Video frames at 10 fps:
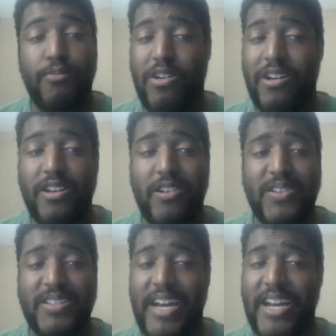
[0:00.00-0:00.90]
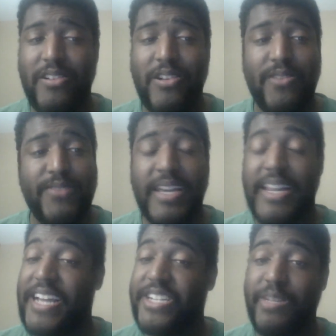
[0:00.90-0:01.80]
Broncos, I don't know if they can
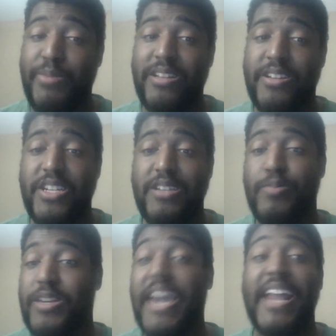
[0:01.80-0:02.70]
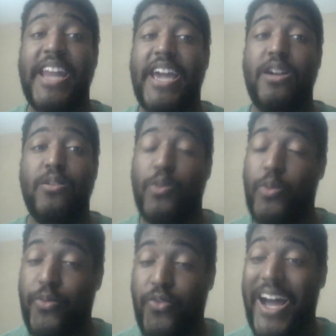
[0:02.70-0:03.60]
actually beat the Chiefs, but can they?
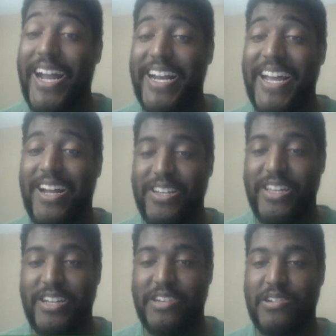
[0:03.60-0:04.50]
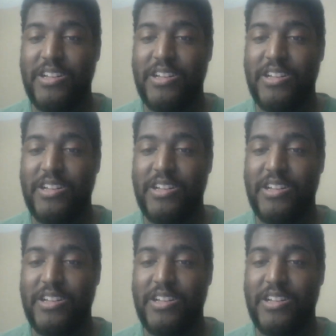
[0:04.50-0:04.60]
We'll find out, you know.